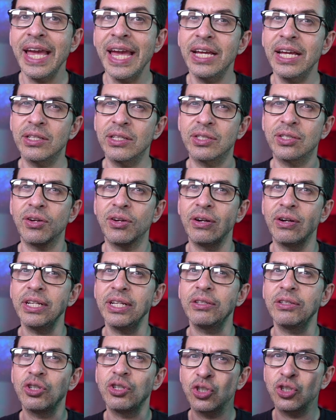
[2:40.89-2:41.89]
It's
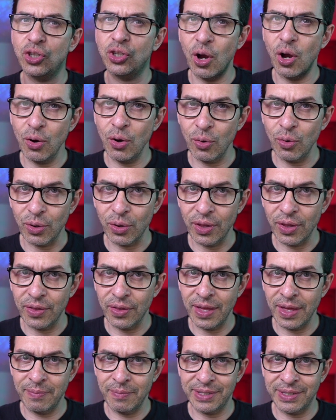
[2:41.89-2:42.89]
starting to show
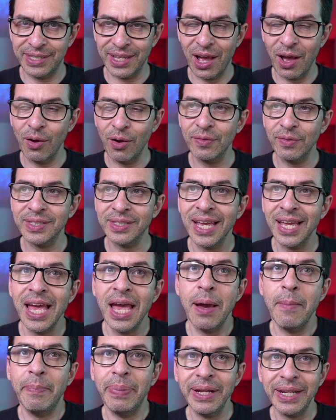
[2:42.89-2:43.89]
themselves,
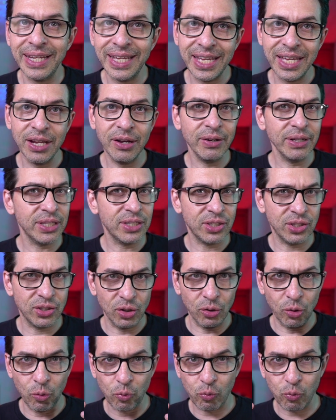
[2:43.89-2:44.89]
but here it's
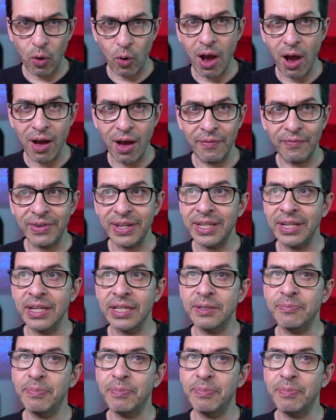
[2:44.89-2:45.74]
still raw Venus.